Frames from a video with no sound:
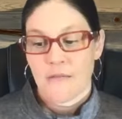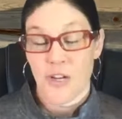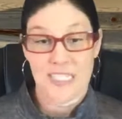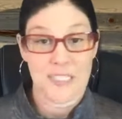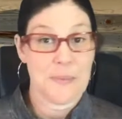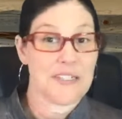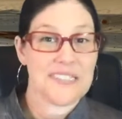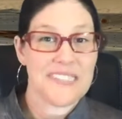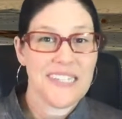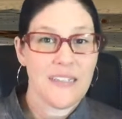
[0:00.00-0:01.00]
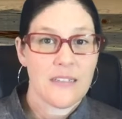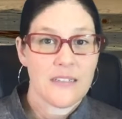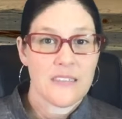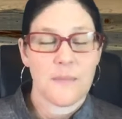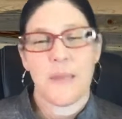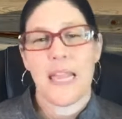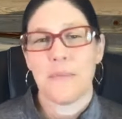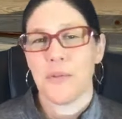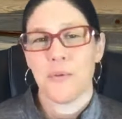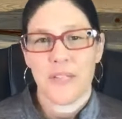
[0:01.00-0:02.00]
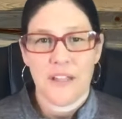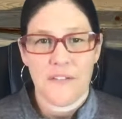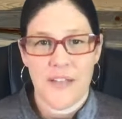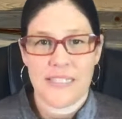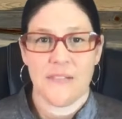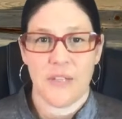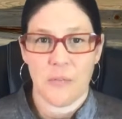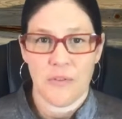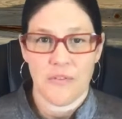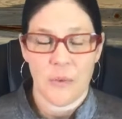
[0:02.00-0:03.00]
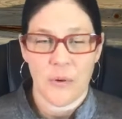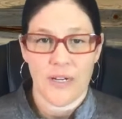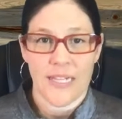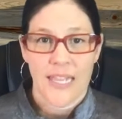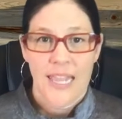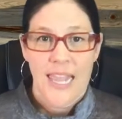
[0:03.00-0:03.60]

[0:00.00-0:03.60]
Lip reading: transparency to be able to really effectively move forward.